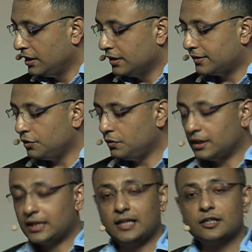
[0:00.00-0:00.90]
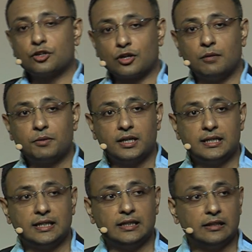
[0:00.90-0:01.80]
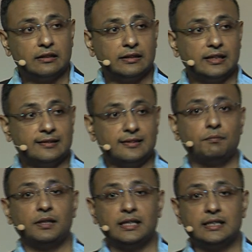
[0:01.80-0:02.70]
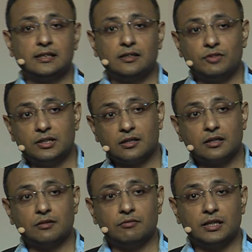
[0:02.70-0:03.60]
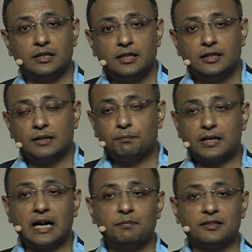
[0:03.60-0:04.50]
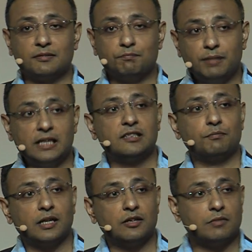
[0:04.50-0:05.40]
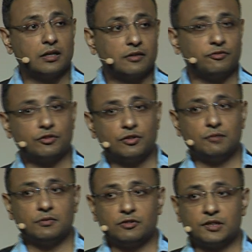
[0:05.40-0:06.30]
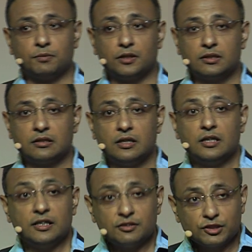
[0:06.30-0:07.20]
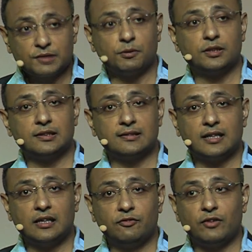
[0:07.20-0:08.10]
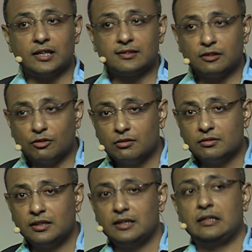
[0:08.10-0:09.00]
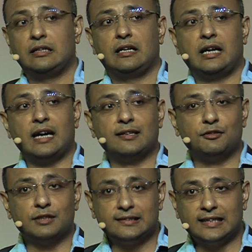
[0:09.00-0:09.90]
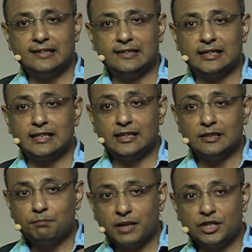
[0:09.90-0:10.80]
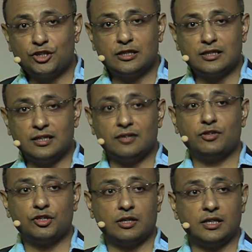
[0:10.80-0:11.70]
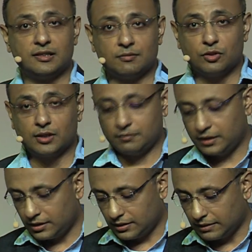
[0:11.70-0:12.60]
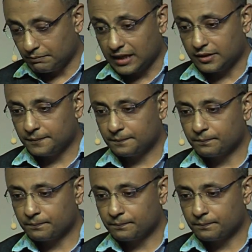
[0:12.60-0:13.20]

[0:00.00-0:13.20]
So again, corroborating that simple idea that we started with, that perhaps the best biomarker for treatment response is response itself, as long as you assess it in the patient individualized manner.